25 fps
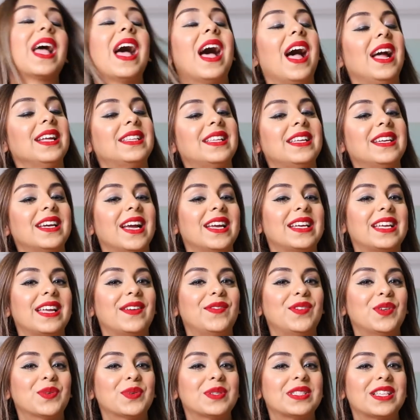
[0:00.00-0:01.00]
I think I
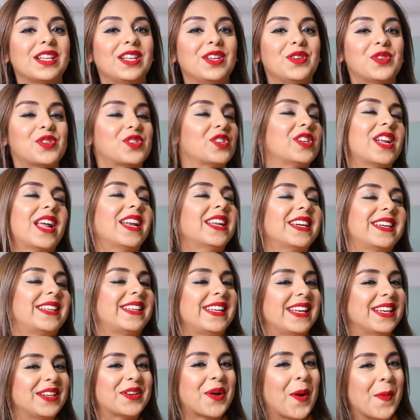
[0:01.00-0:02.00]
gave you a solution and a
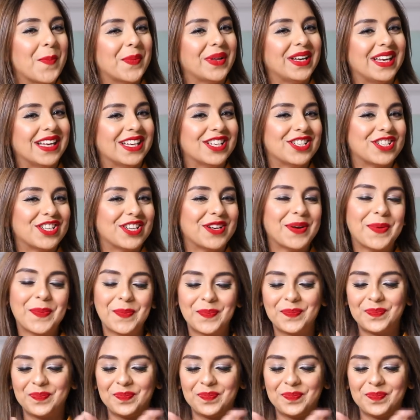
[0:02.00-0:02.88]
great combination.